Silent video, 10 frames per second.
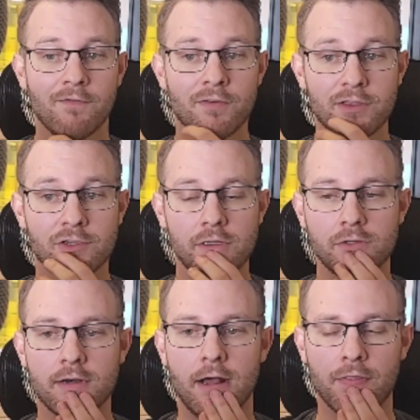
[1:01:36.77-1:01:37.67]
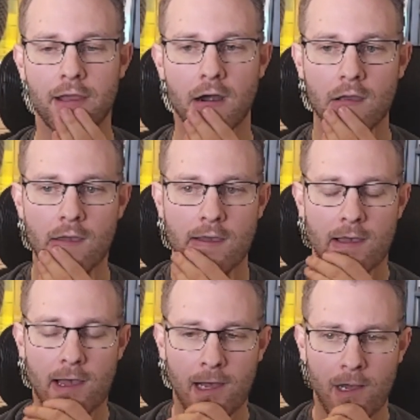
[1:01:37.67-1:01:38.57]
the children out there,
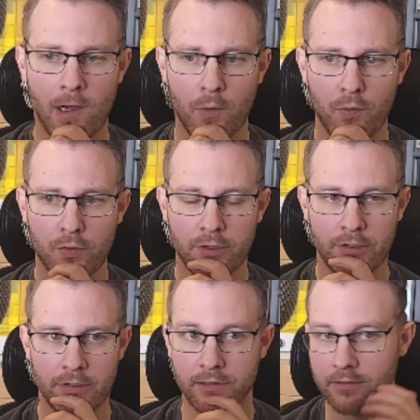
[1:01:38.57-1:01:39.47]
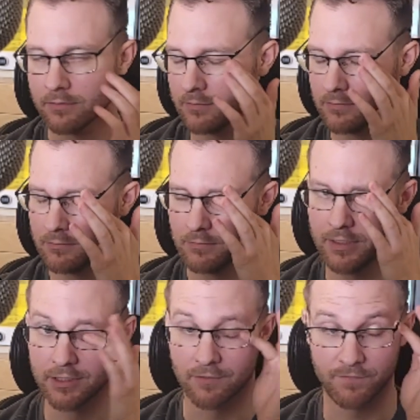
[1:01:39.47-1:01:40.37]
would
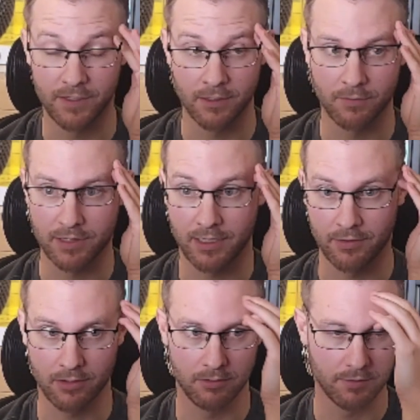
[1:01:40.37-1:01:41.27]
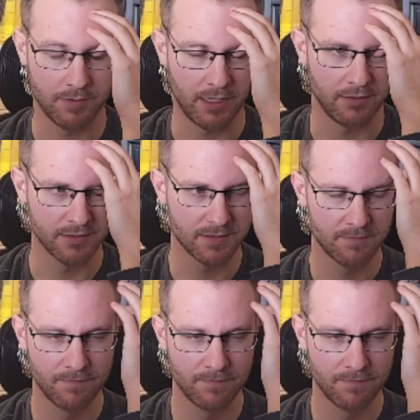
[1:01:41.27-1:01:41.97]
interfere with how the code compiles.